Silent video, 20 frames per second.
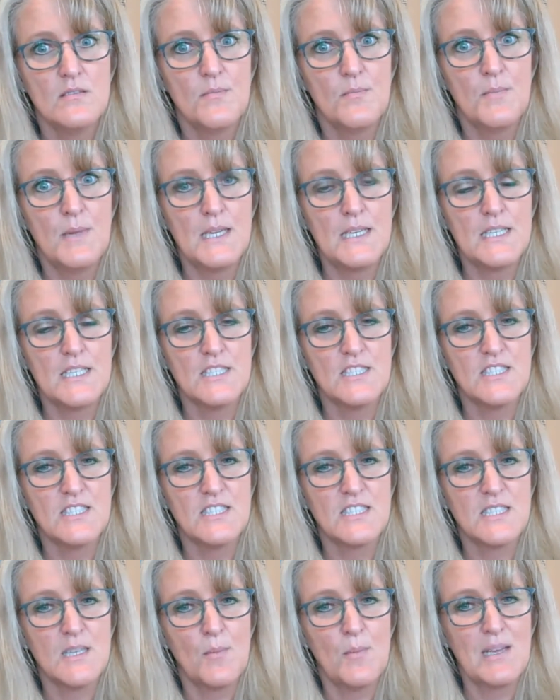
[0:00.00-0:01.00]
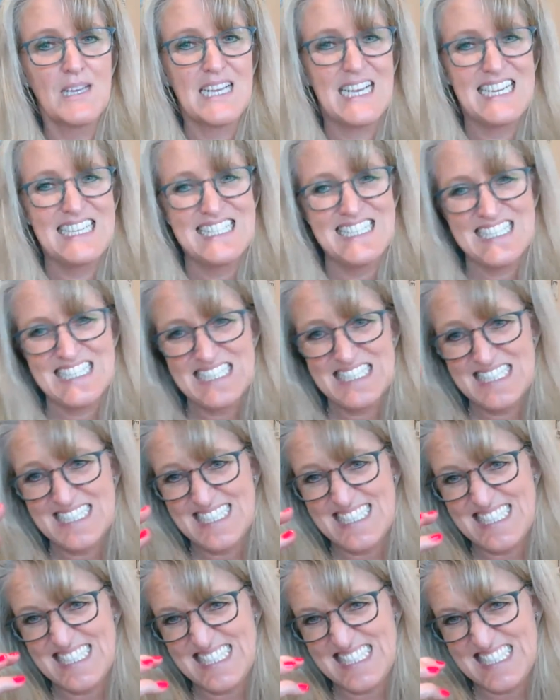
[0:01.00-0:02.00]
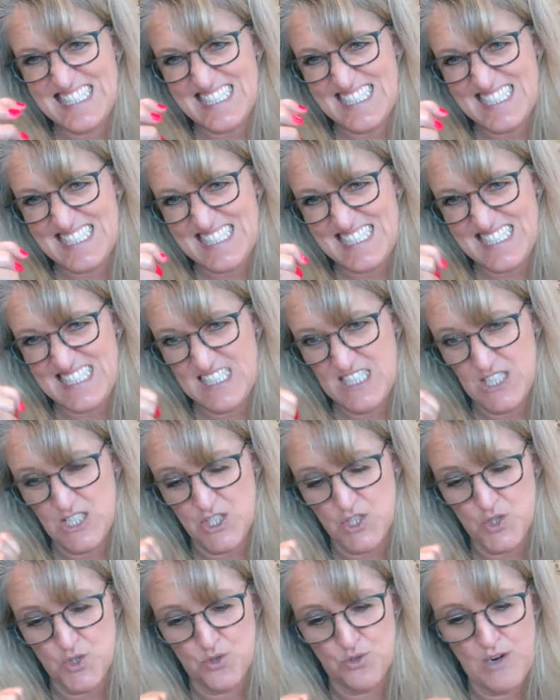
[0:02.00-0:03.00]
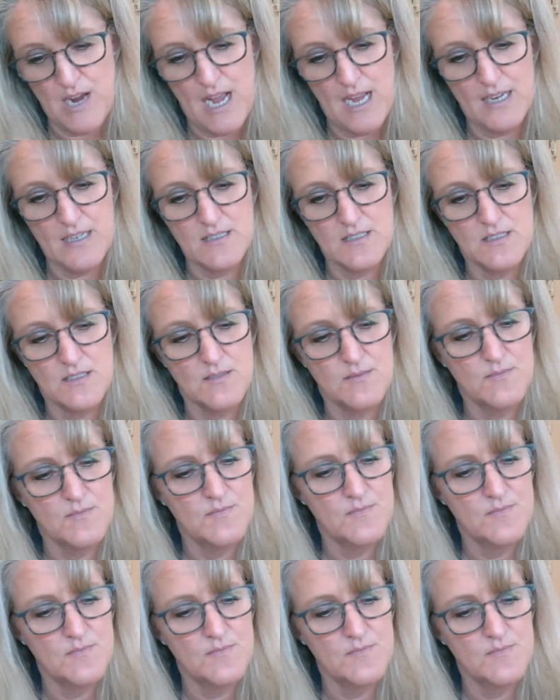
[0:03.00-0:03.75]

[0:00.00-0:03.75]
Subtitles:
made his stomach contract.